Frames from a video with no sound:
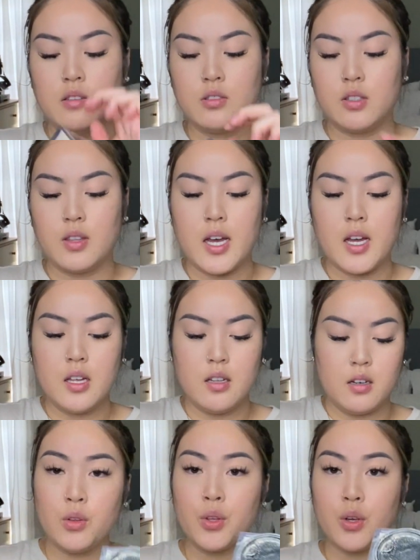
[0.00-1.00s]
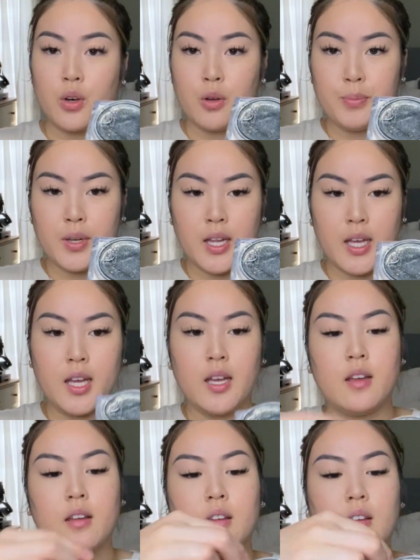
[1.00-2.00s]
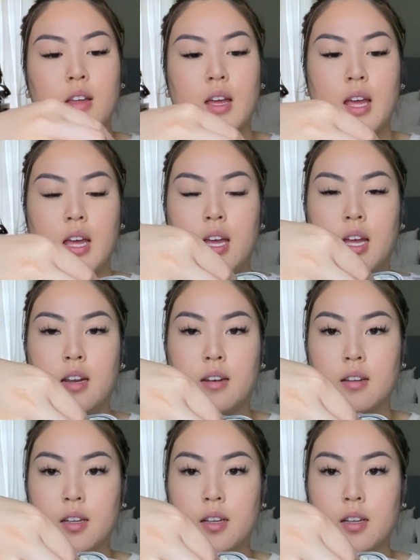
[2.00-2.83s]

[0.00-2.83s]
do that. You'll open it and